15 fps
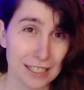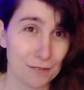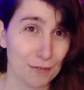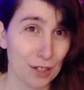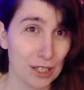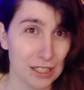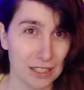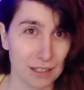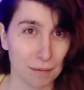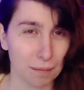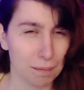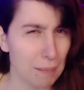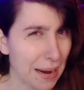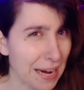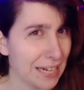first
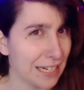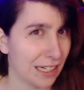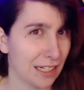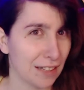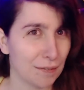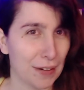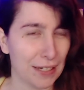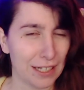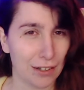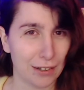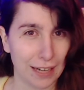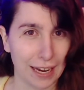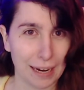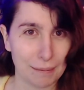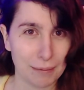major video
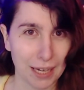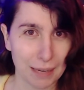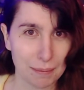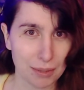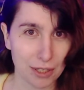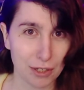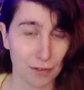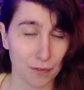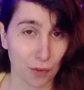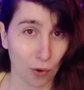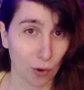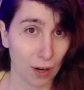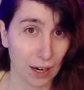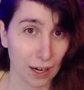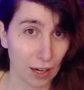game debut
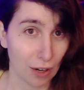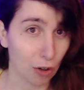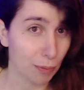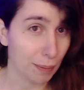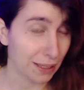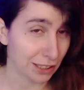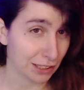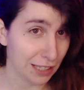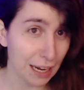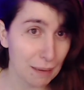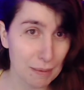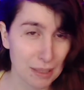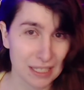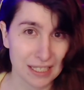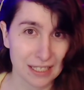for a home
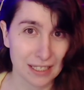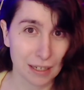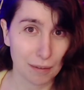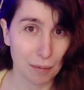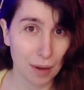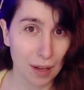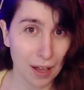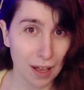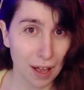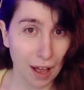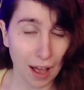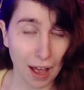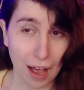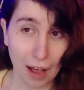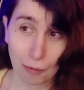entertainment system
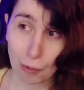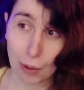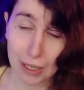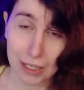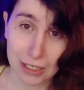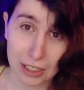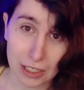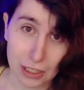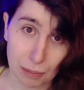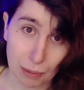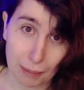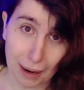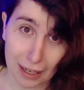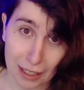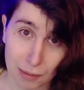was Super
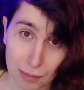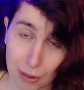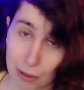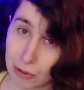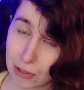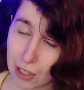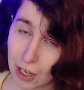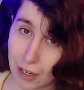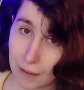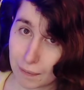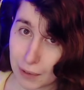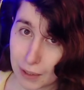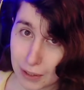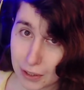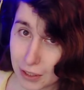Mario Bros. On
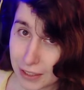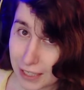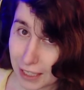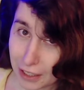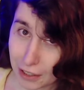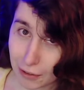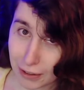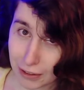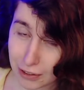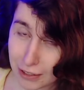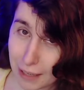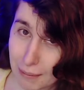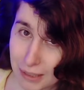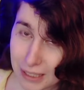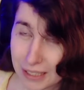the Nintendo
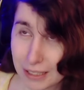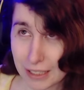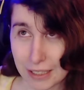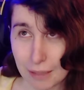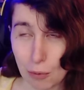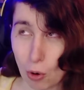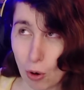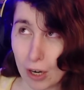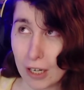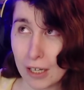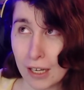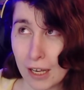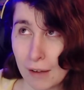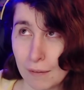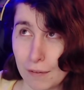Entertainment System, or
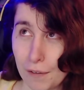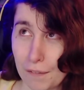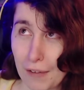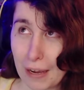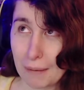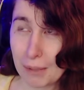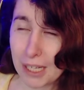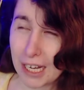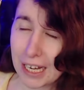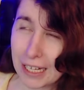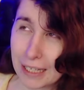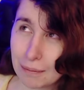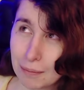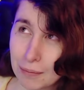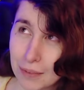the Famicom,